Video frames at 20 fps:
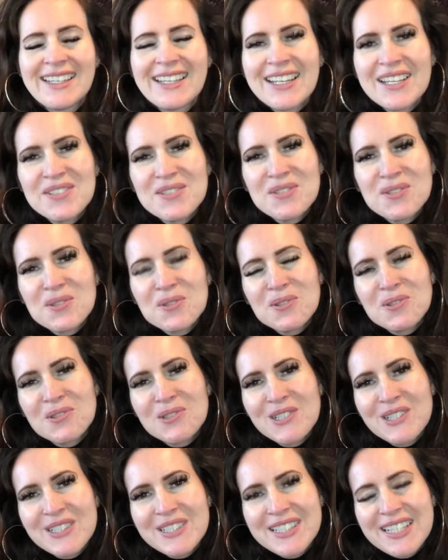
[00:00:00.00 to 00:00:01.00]
Hello
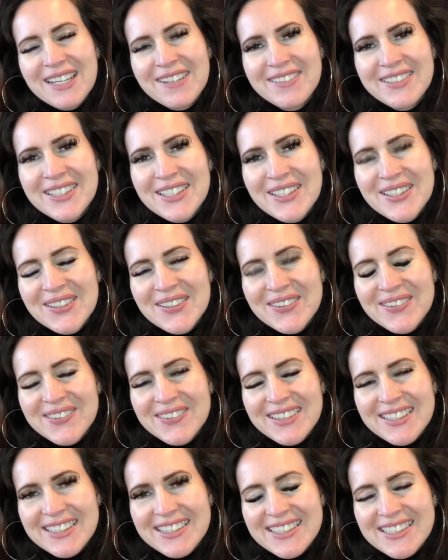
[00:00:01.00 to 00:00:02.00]
Taurus, how are you?
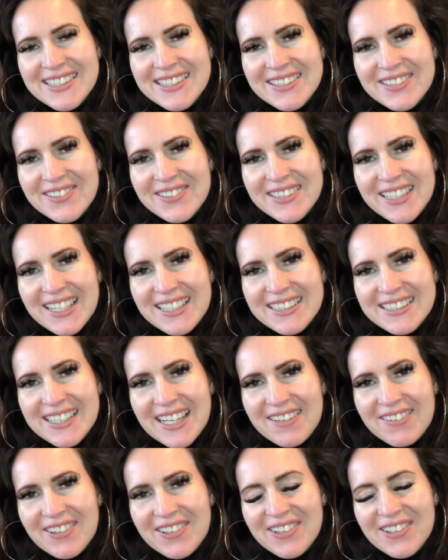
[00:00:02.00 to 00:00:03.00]
This is your daily
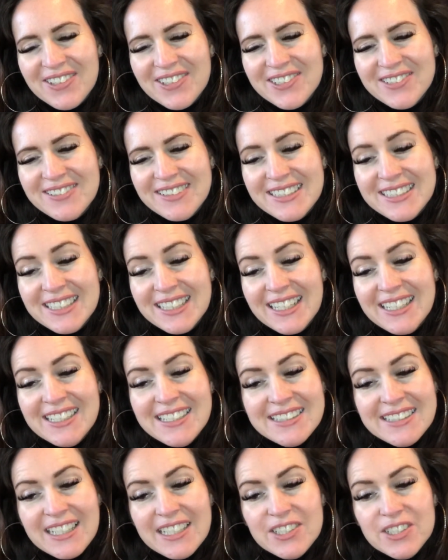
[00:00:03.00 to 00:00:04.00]
tarot card reading and
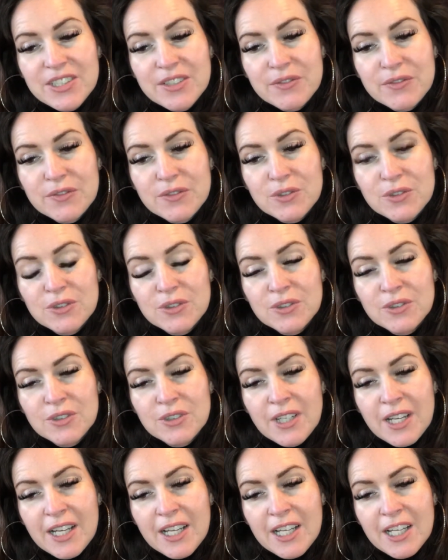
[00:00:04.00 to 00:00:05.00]
it's actually for
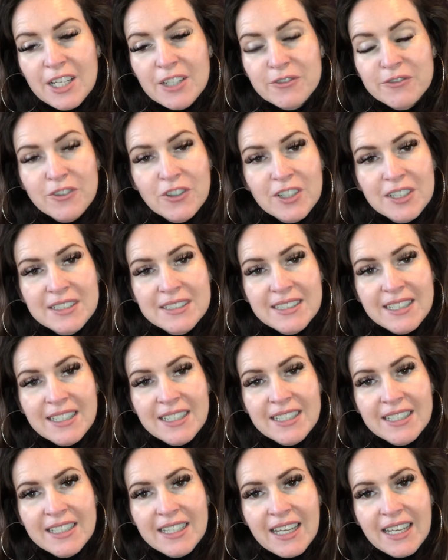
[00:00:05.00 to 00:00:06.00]

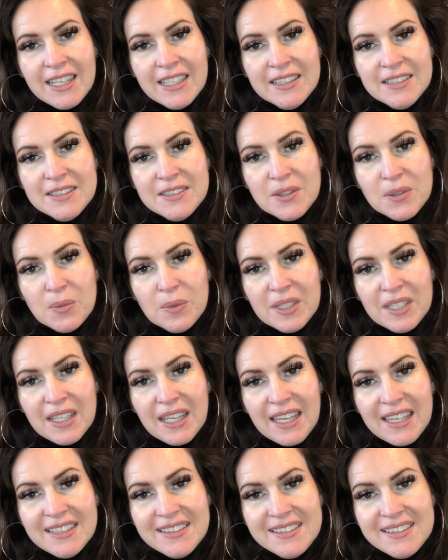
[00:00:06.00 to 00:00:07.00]
Friday and the
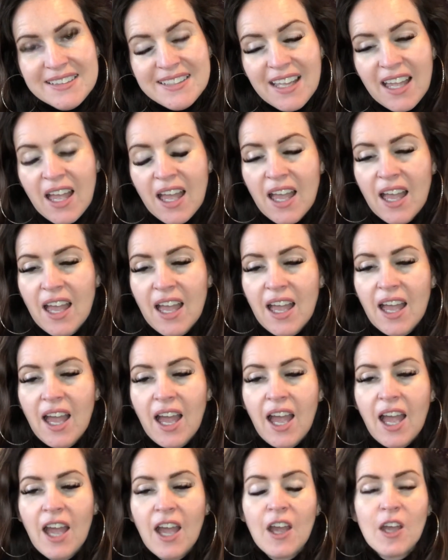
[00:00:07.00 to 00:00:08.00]
weekend.
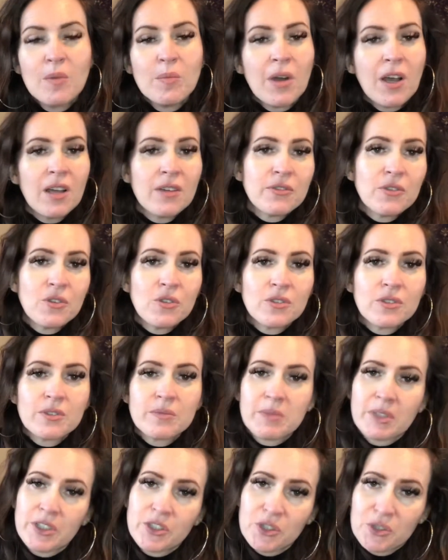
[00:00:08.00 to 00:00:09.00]
I've got
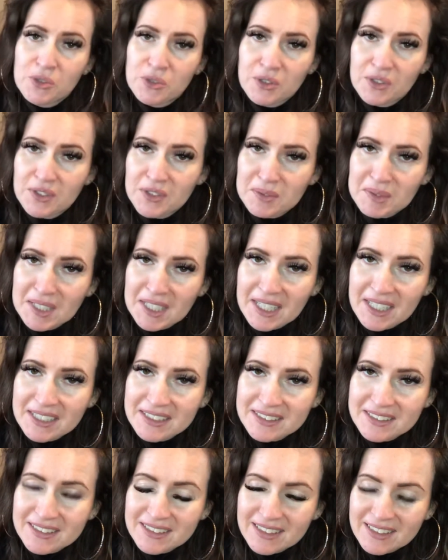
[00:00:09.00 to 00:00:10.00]
my children this
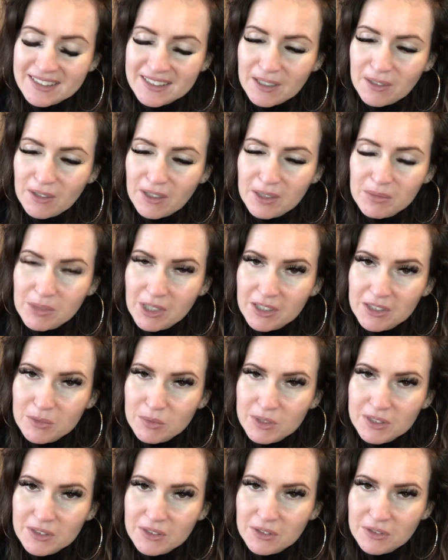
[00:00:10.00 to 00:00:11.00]
weekend, so I'm going to be
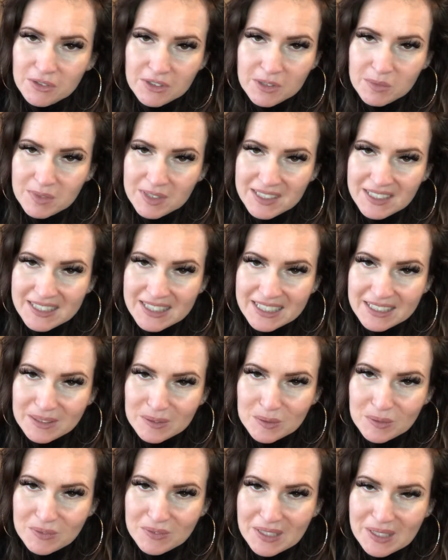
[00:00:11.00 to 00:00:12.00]
doing Christmassy
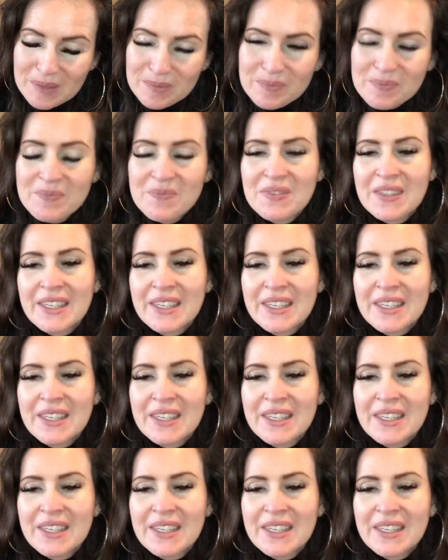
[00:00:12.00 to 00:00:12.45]
things with them.